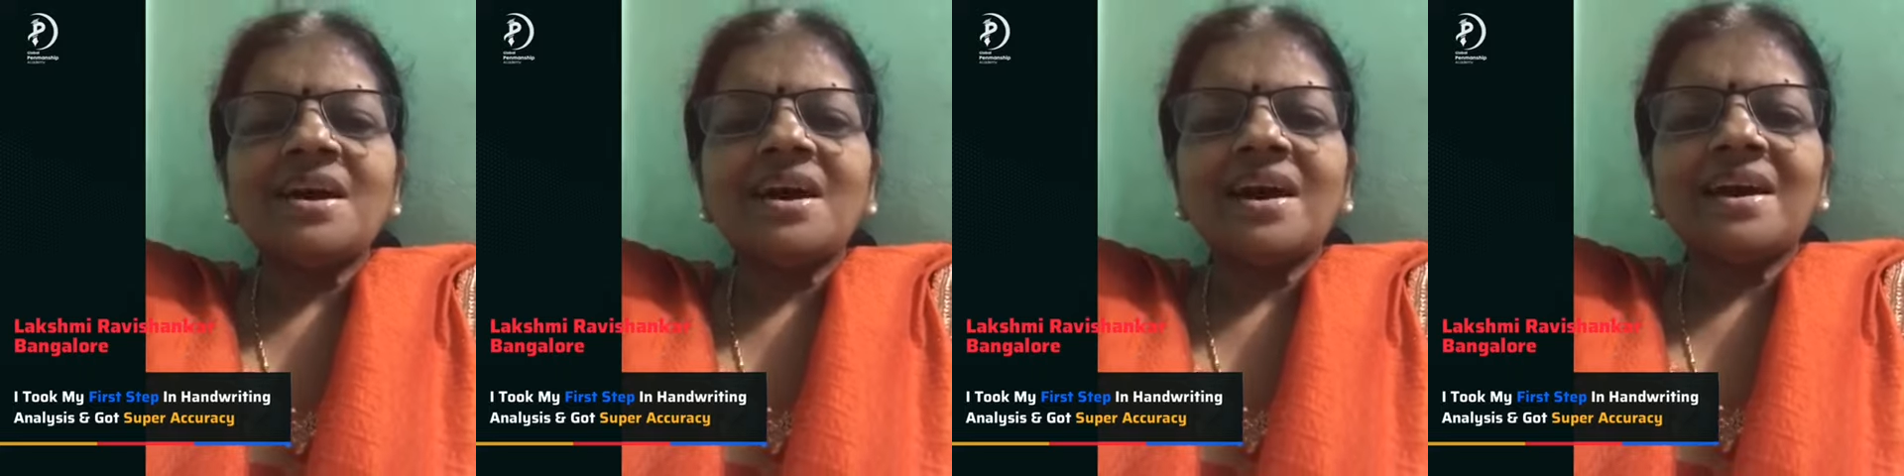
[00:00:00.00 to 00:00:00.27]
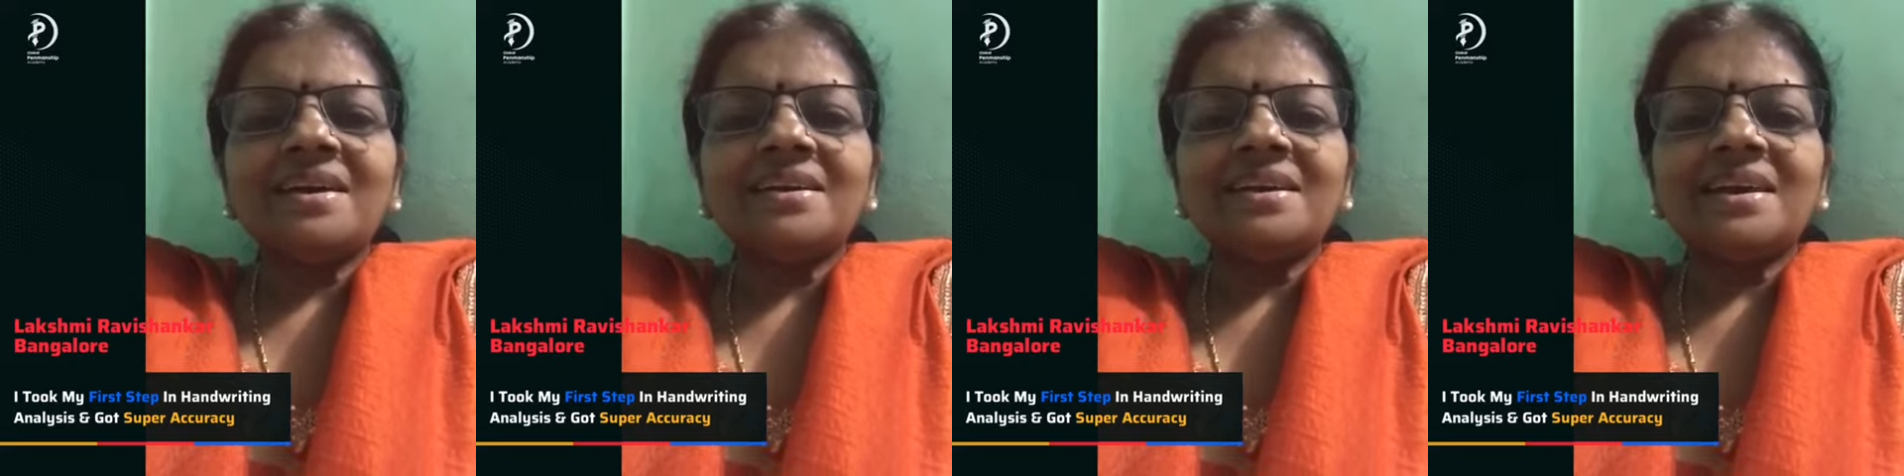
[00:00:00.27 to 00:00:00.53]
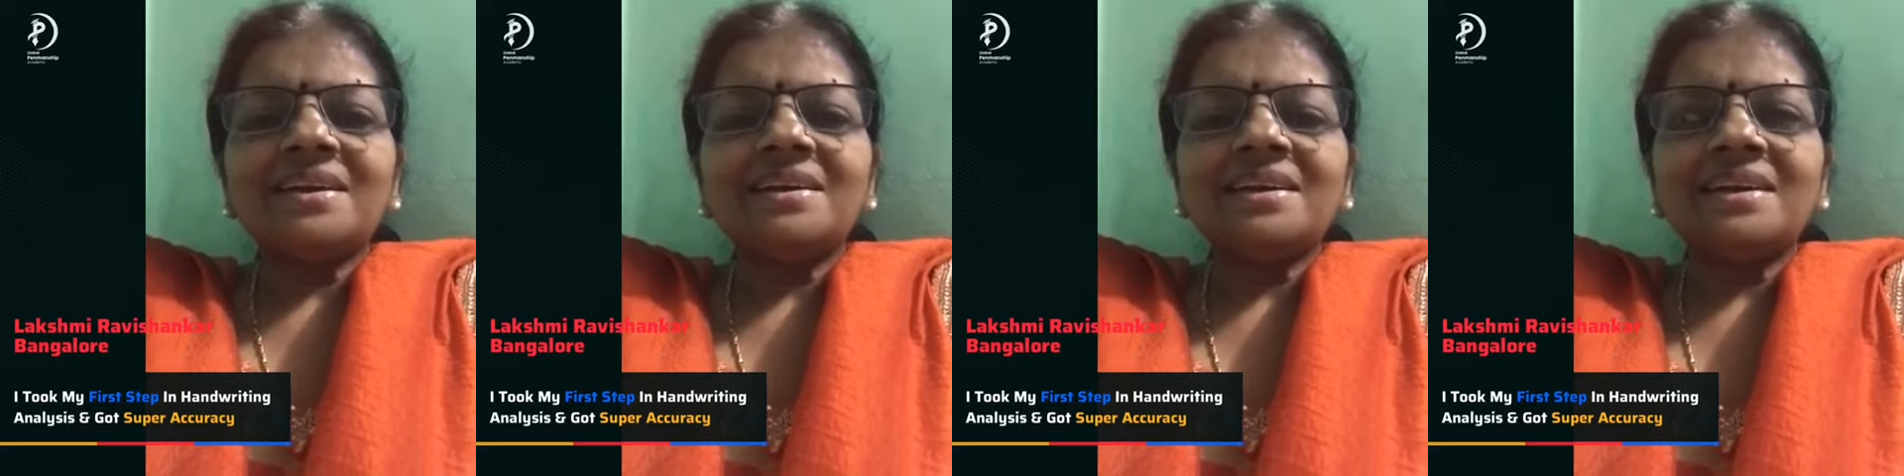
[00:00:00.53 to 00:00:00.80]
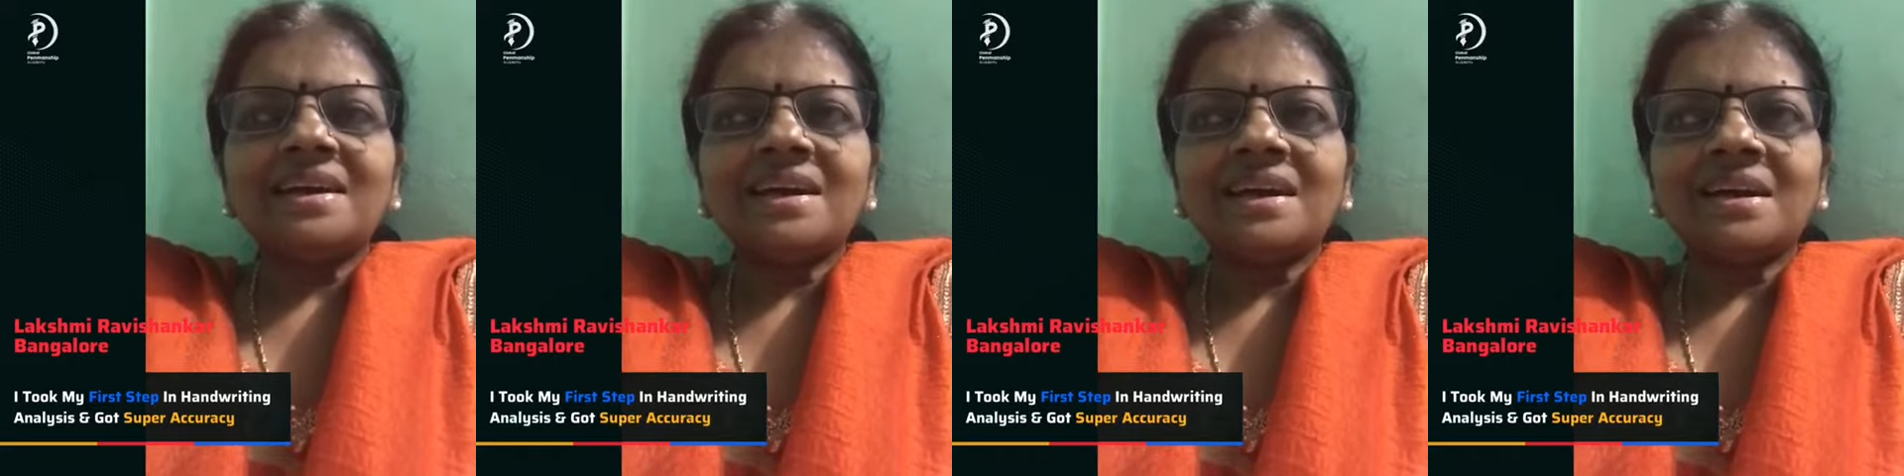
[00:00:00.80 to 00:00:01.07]

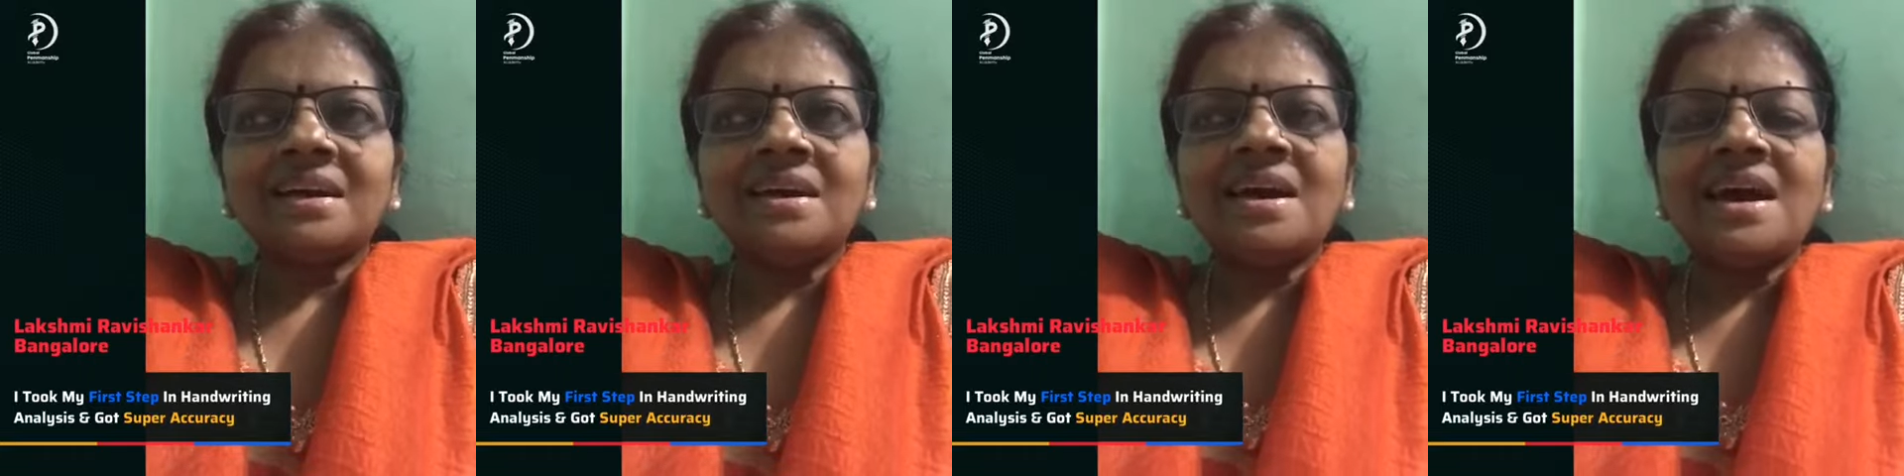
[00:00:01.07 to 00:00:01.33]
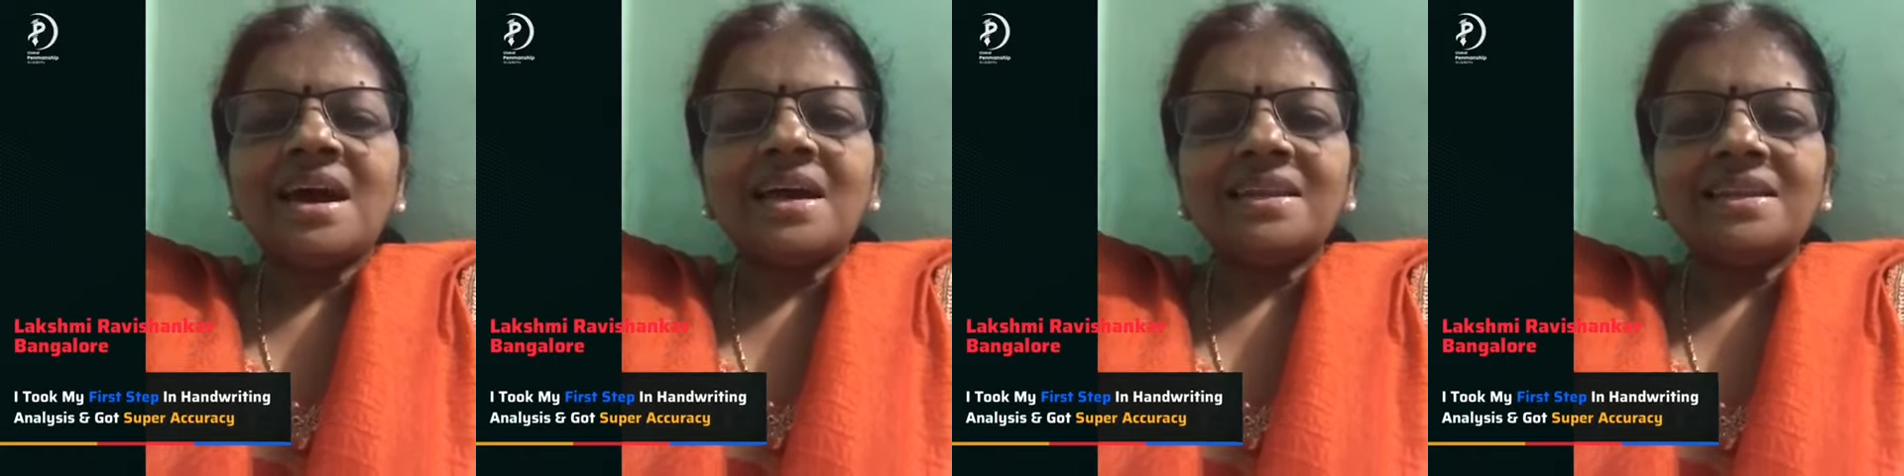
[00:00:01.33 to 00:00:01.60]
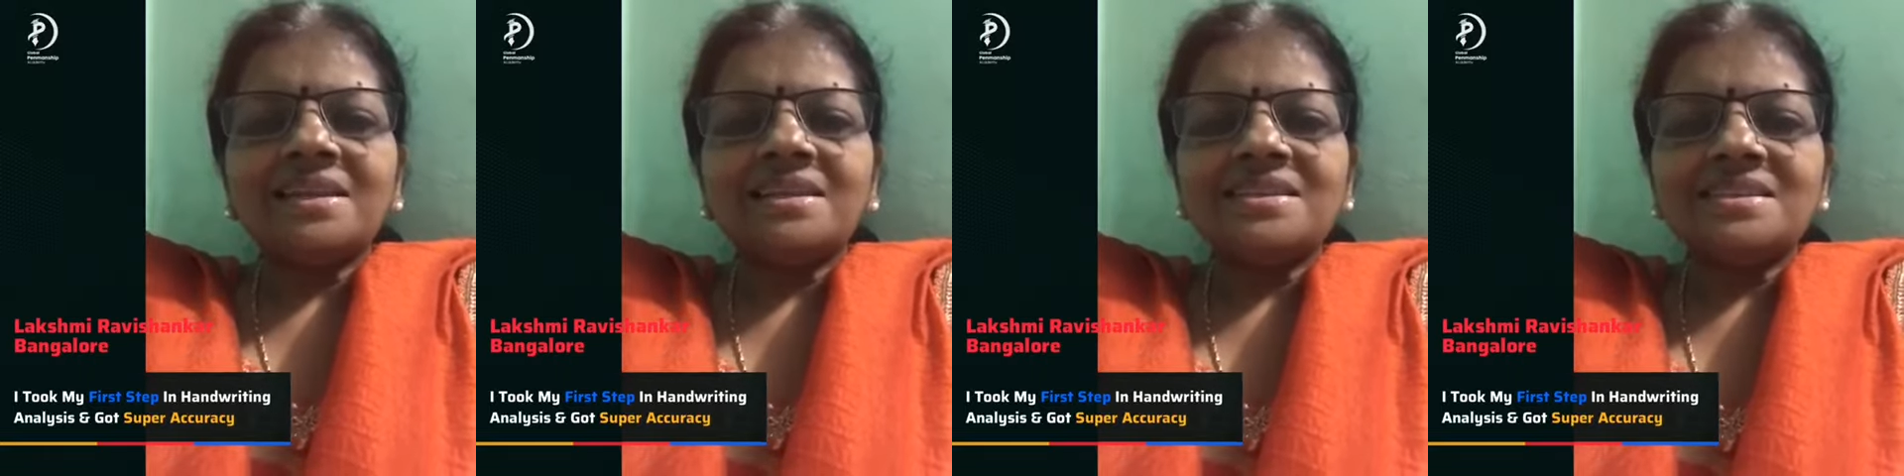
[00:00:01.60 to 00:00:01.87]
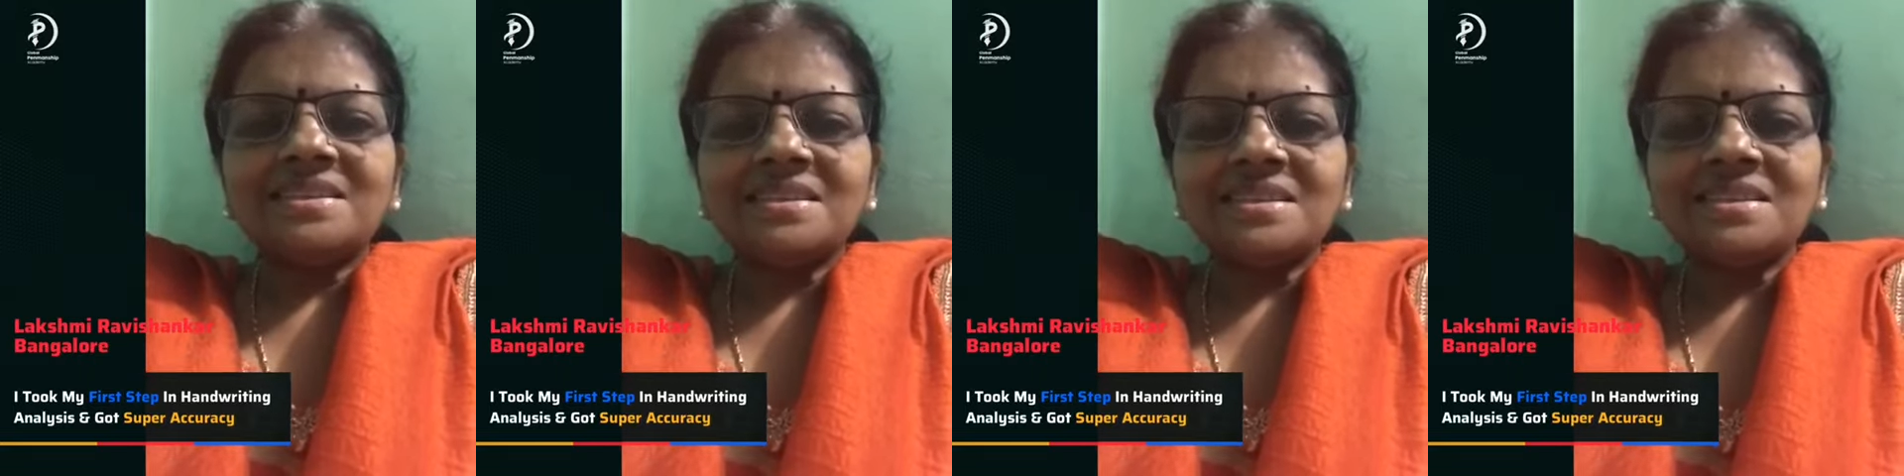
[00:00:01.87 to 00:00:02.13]
handwriting
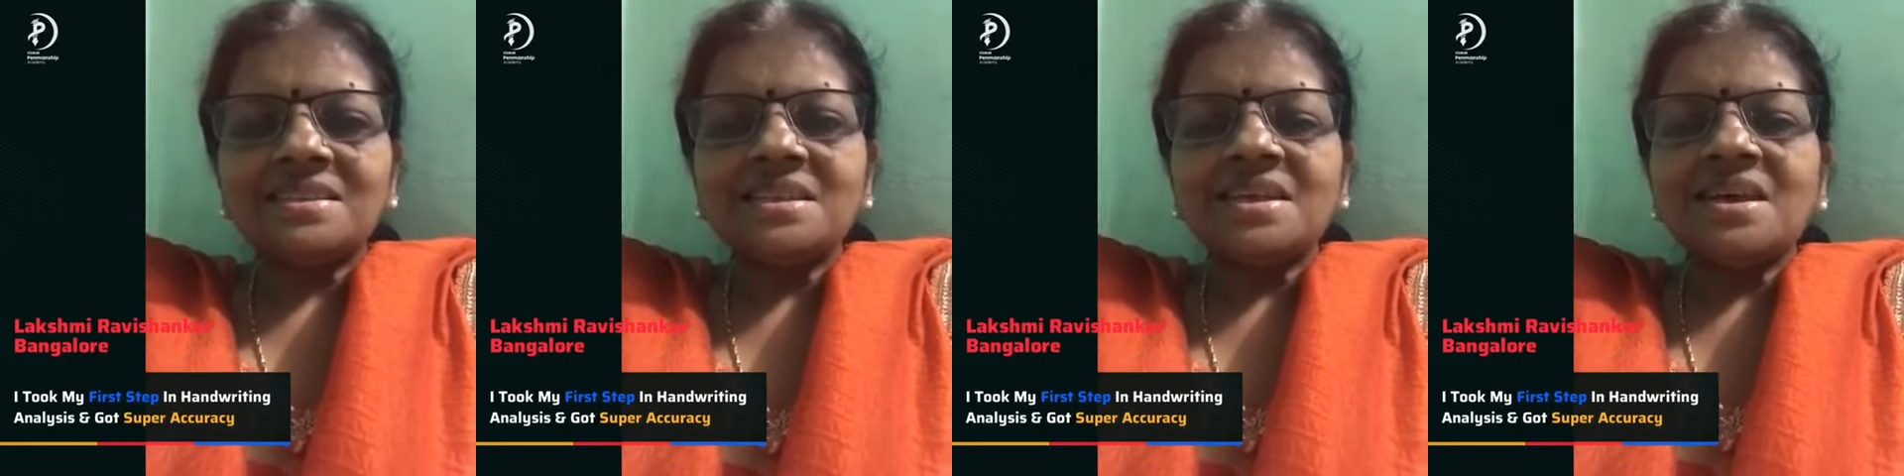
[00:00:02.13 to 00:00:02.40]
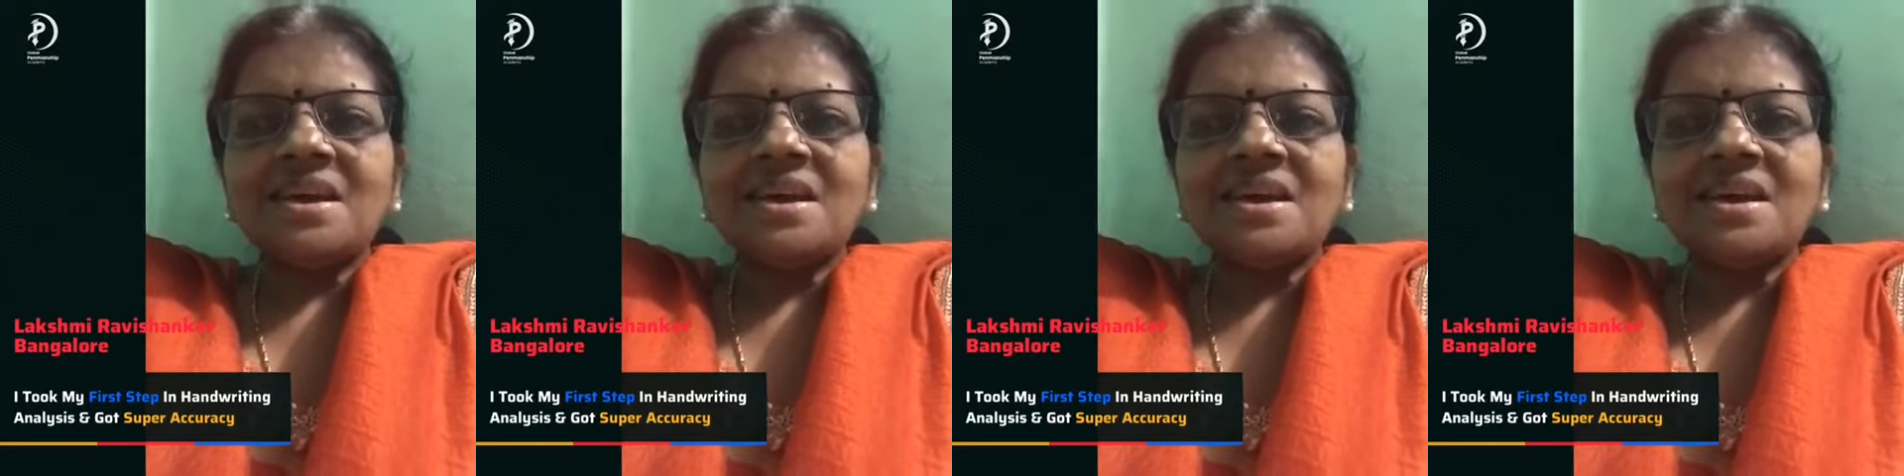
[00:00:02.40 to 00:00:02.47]
analysis.